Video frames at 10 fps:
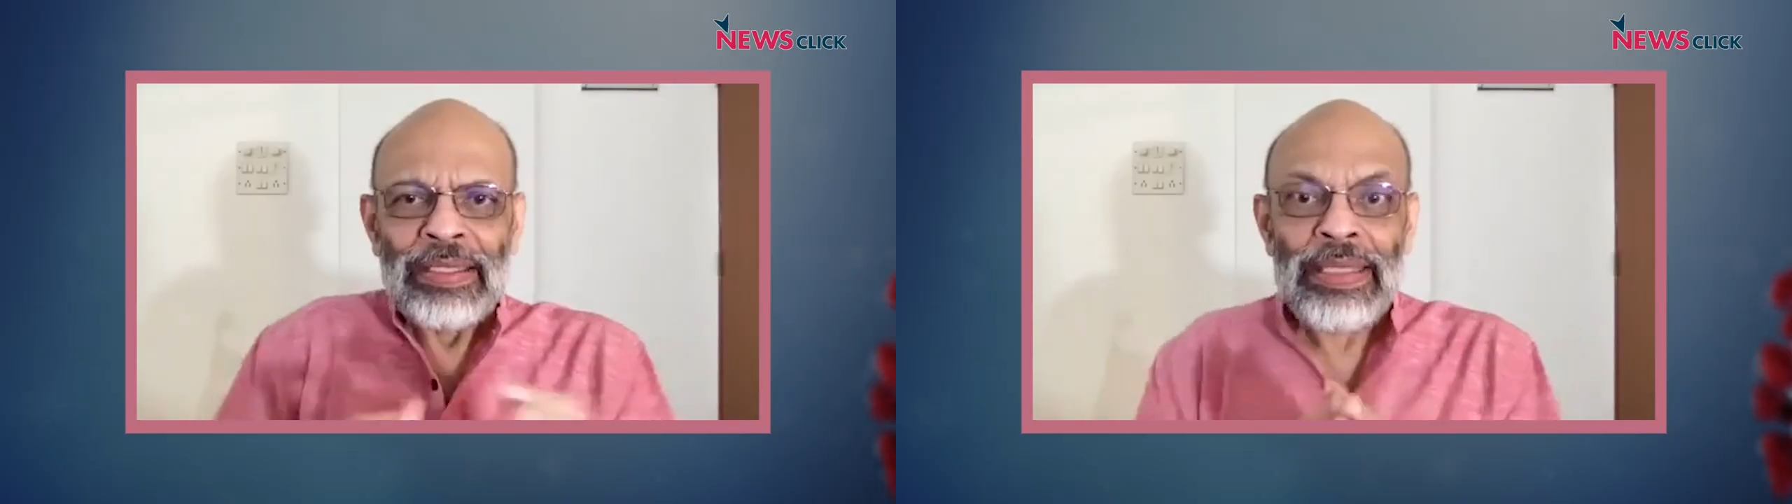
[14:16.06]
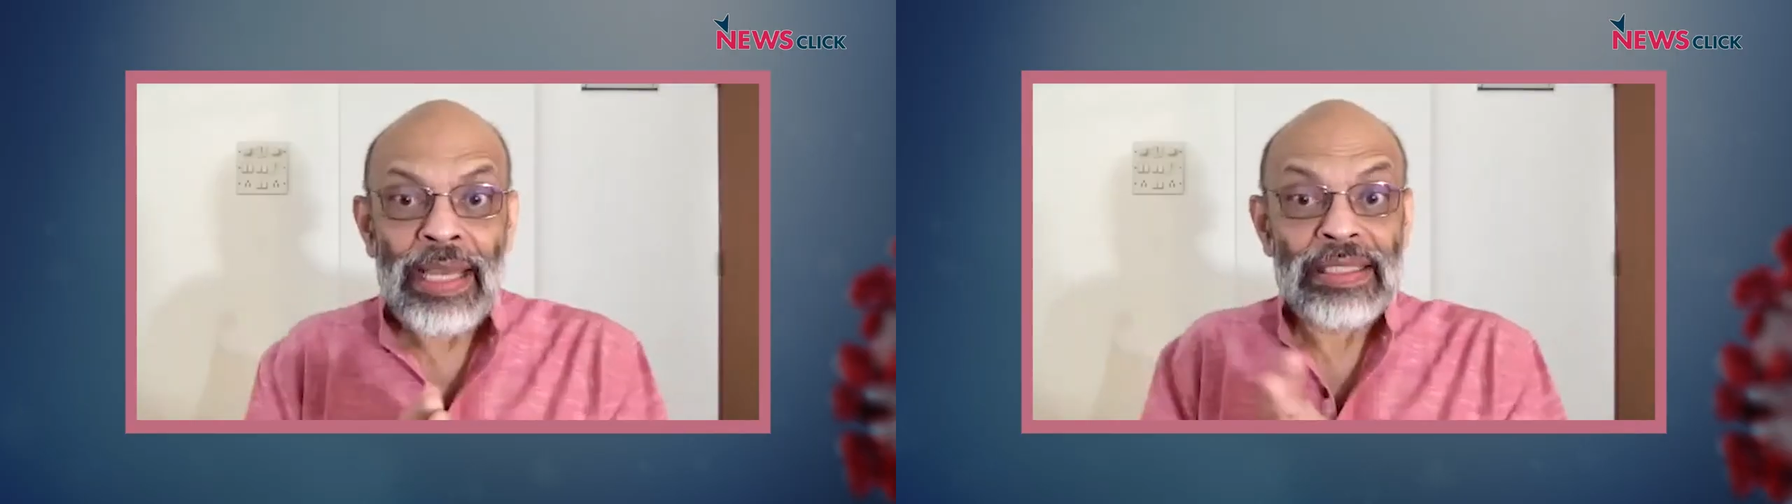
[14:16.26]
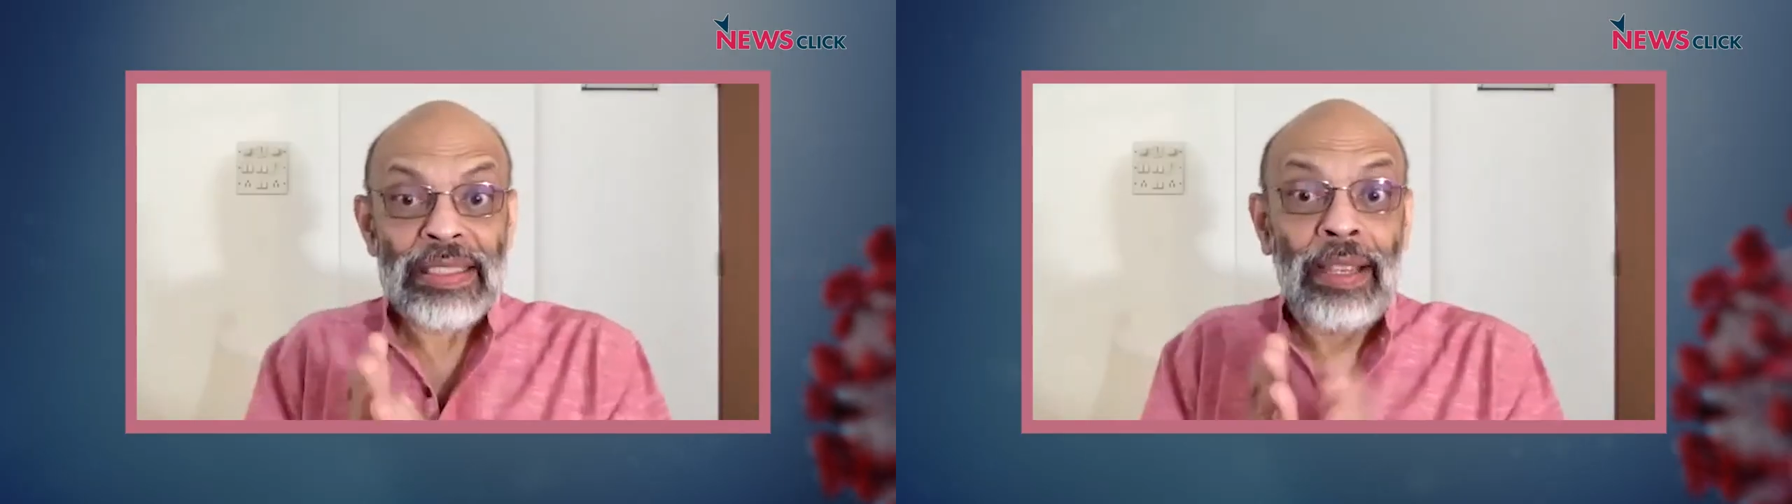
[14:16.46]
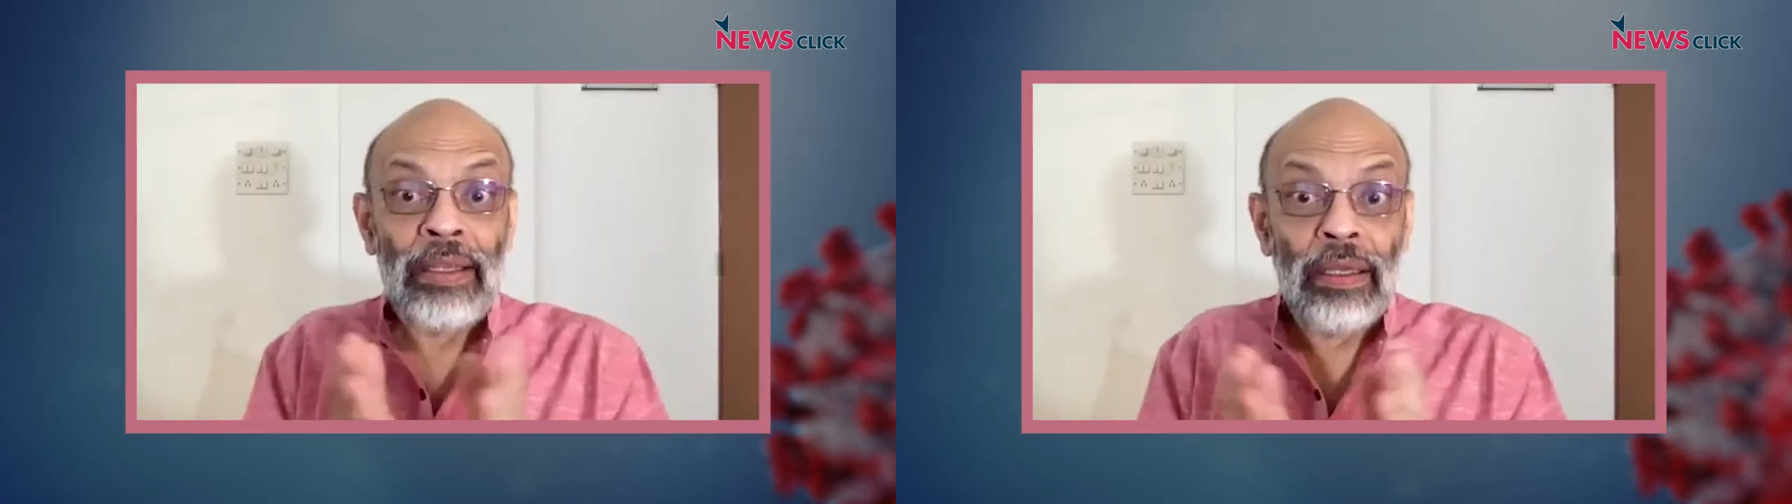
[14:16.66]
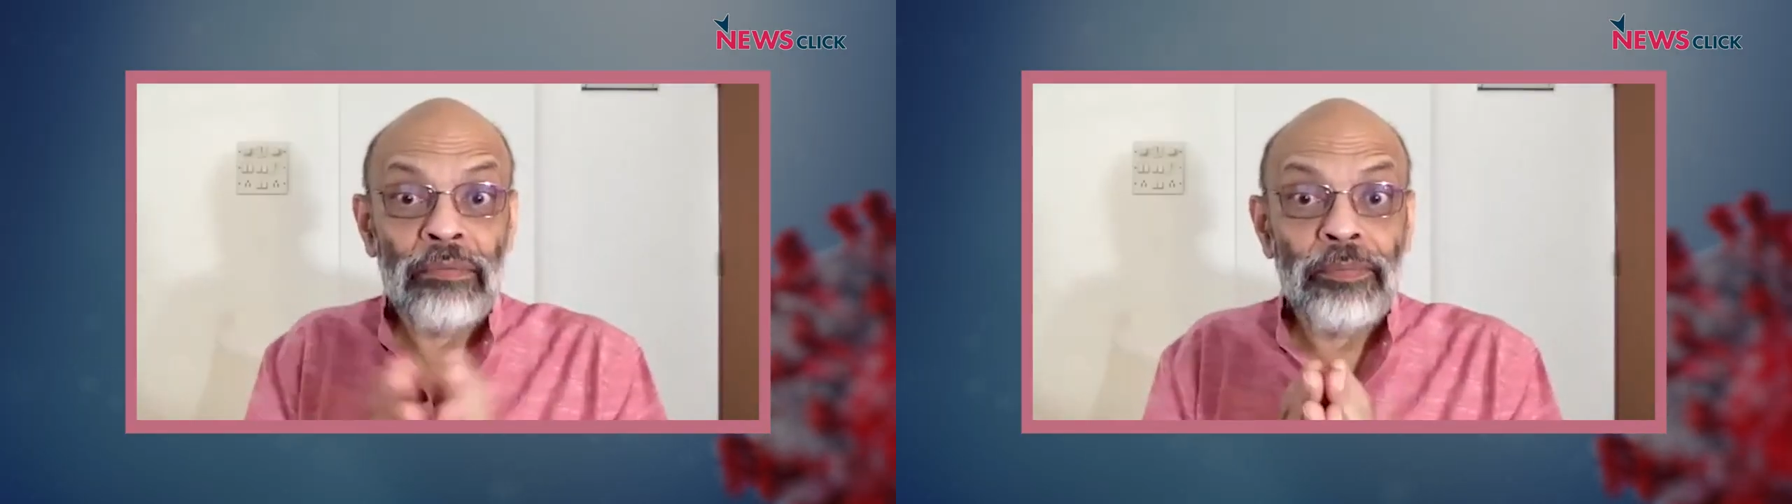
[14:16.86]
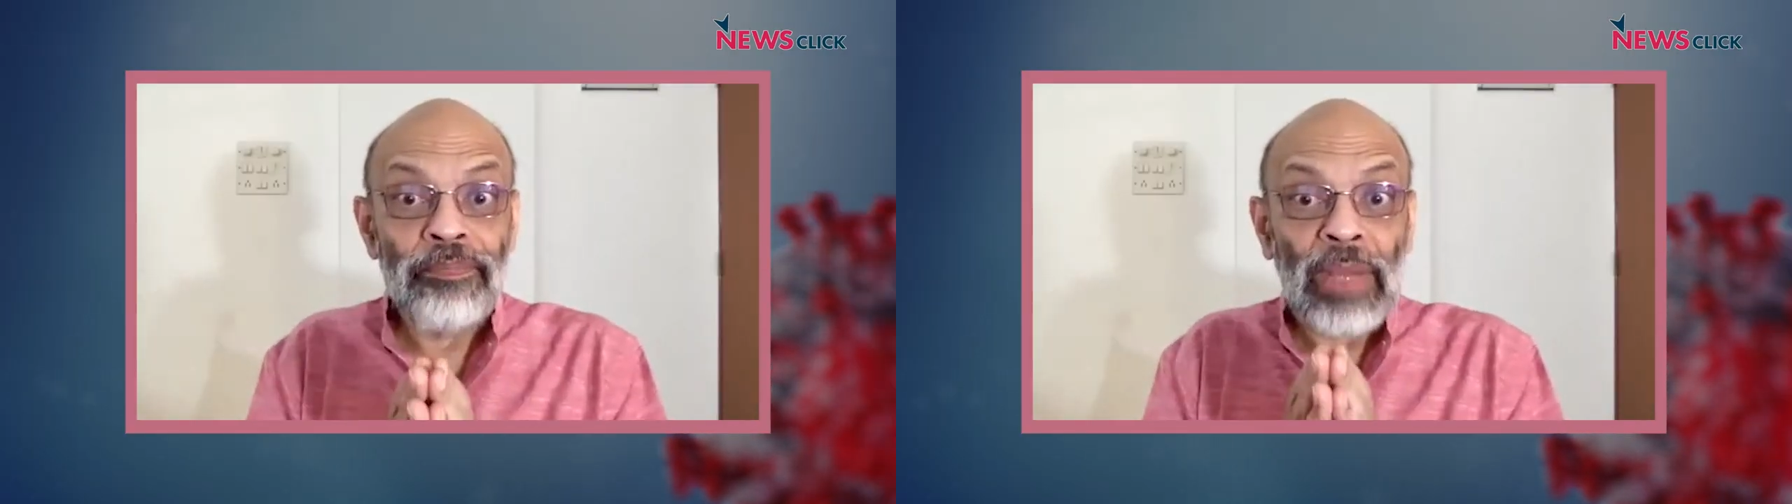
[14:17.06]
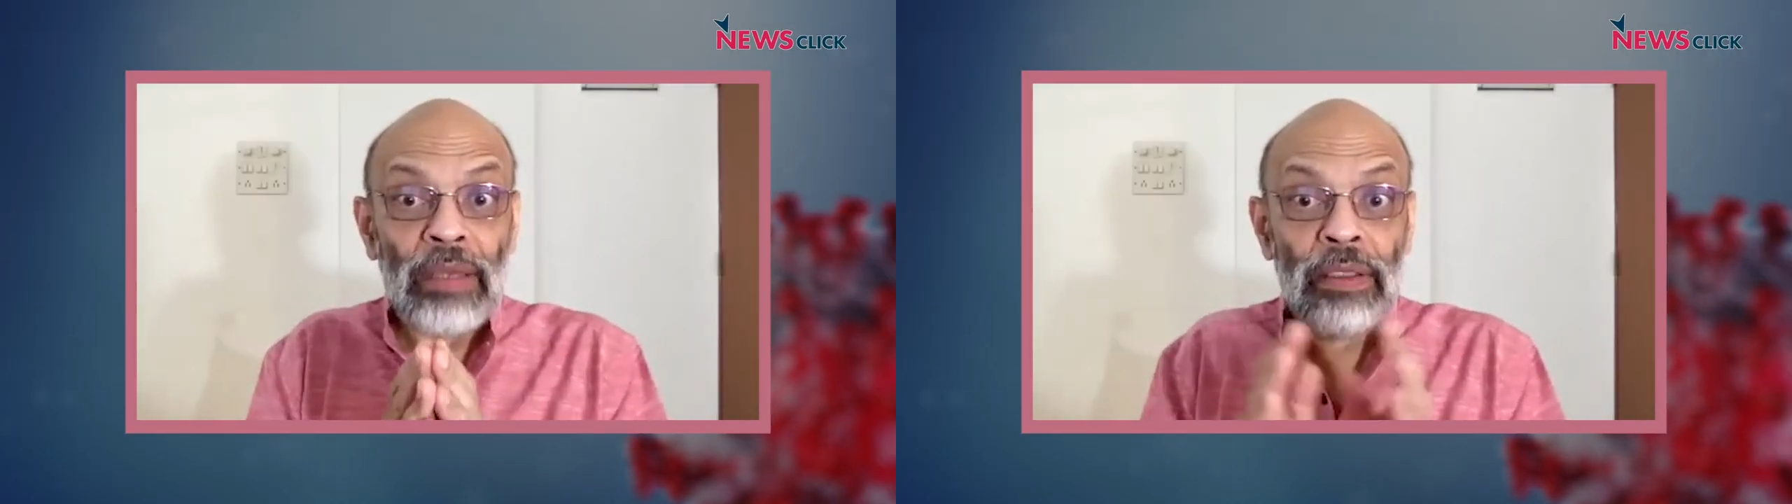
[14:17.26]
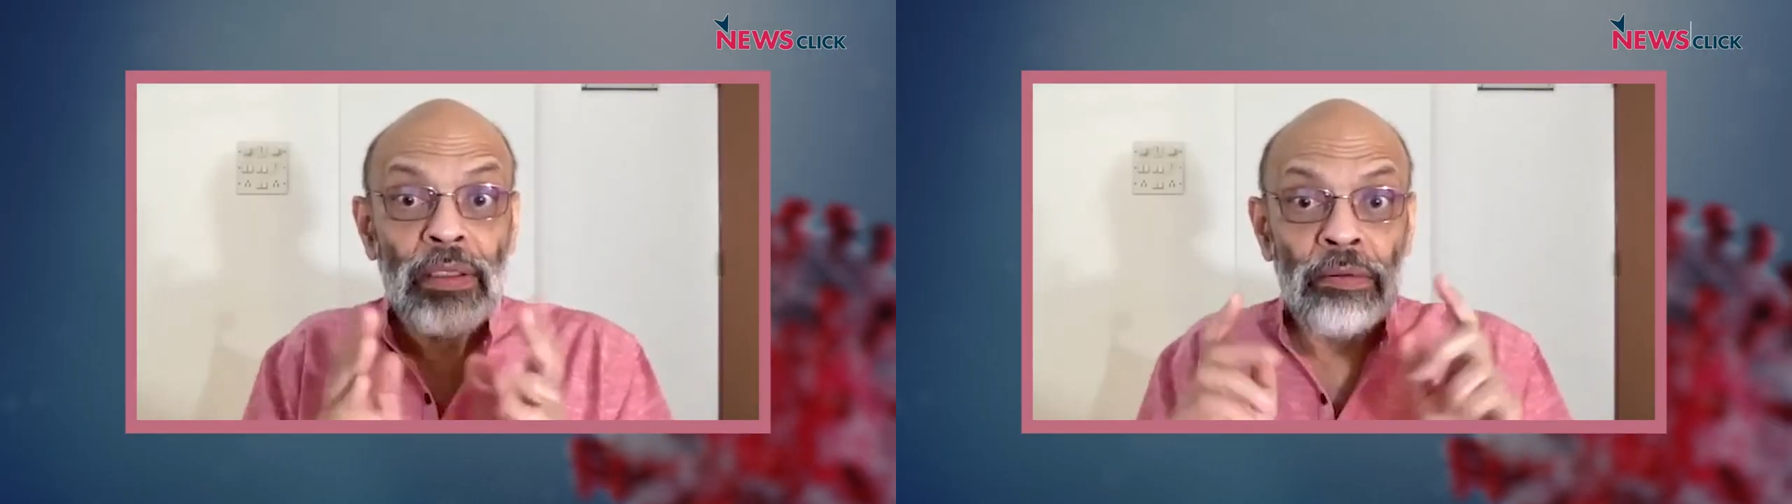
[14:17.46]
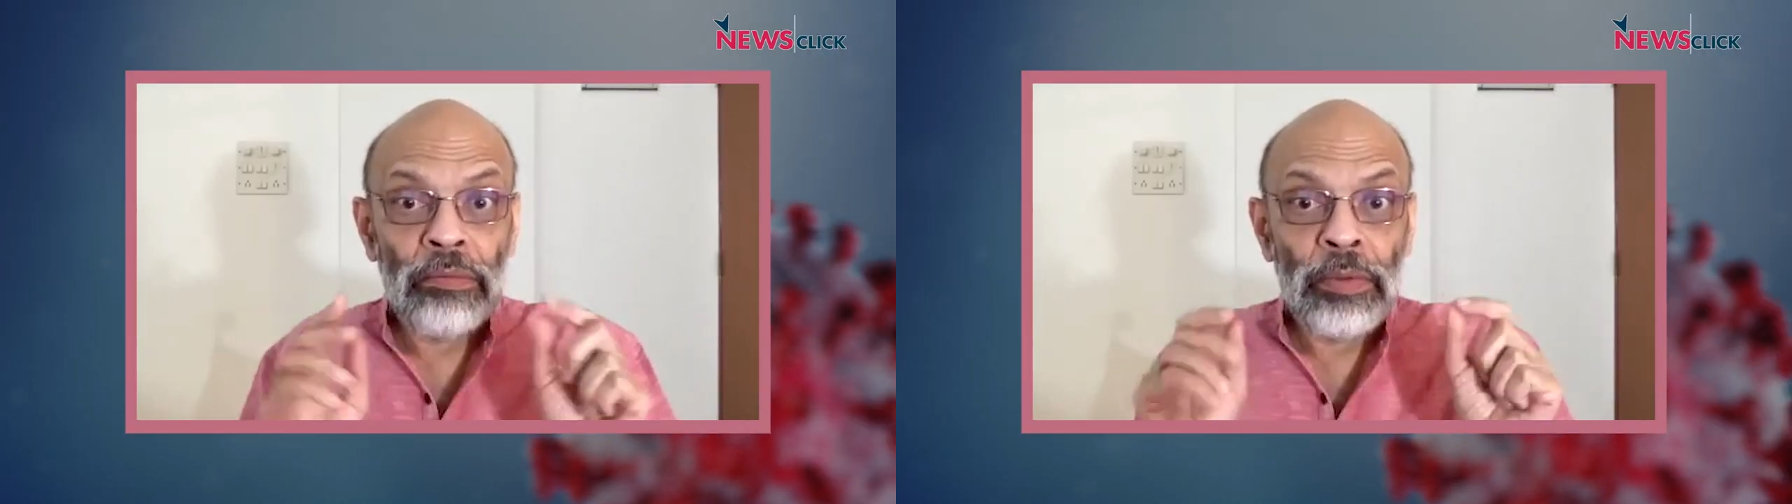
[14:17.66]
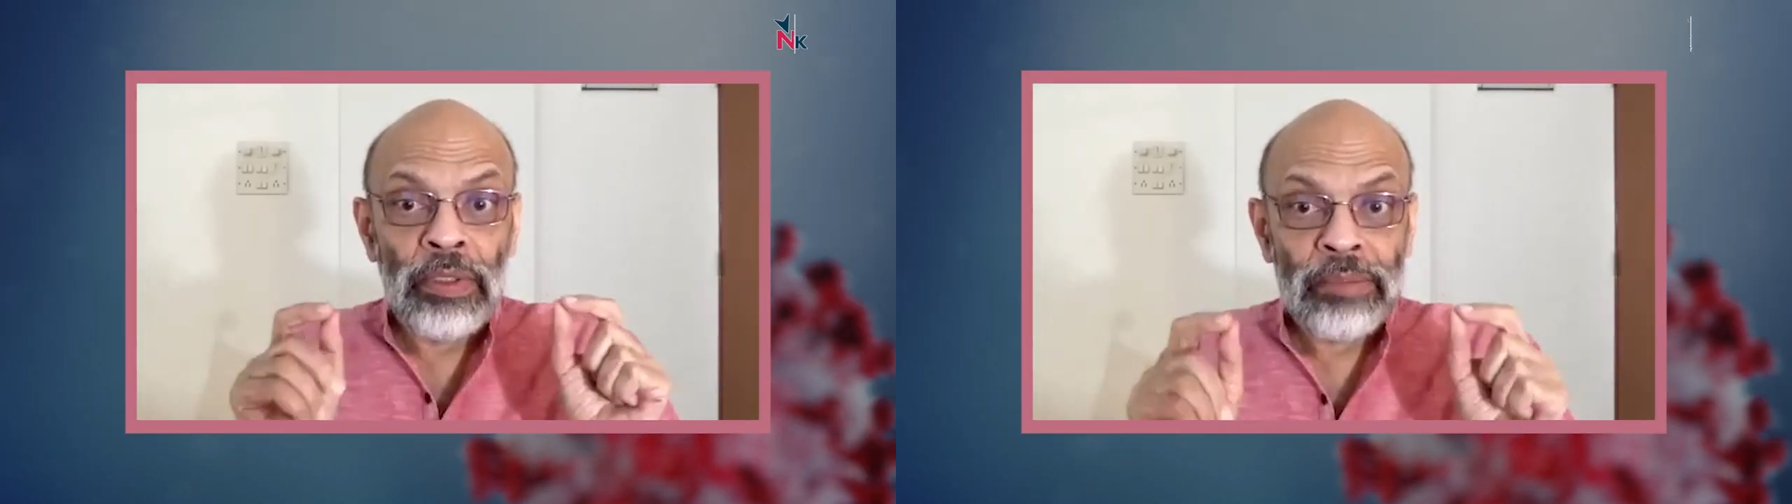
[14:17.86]
Yes,
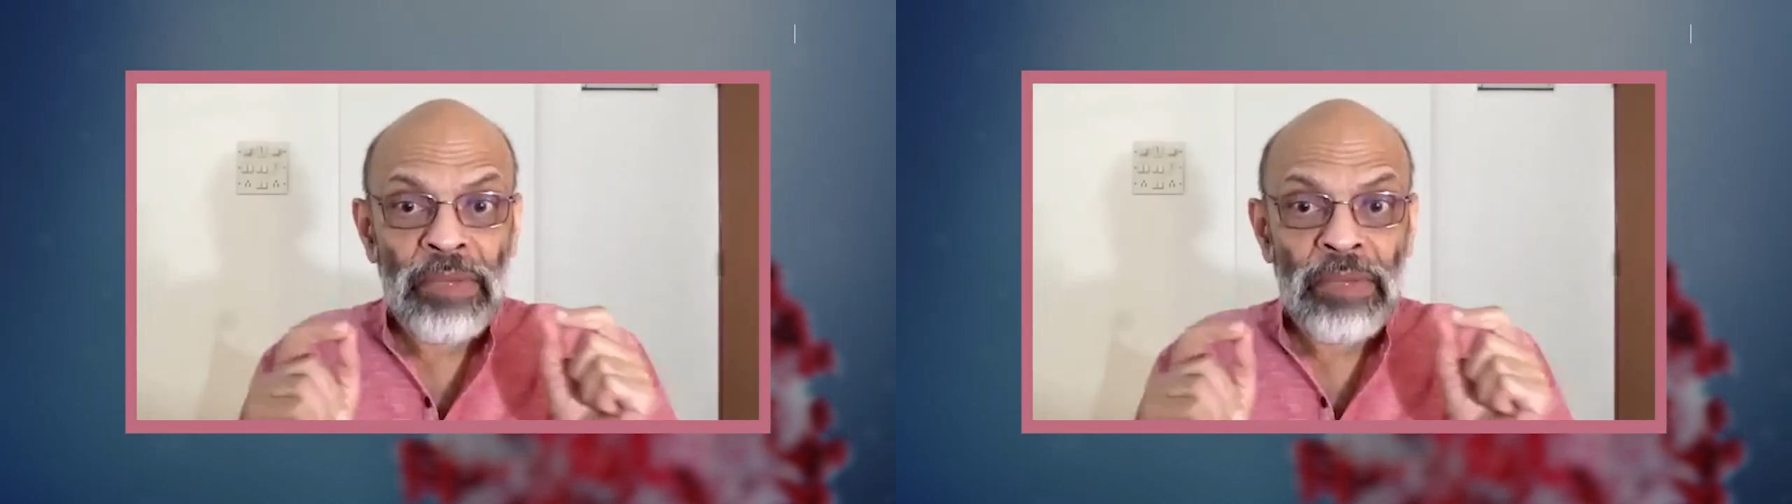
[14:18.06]
let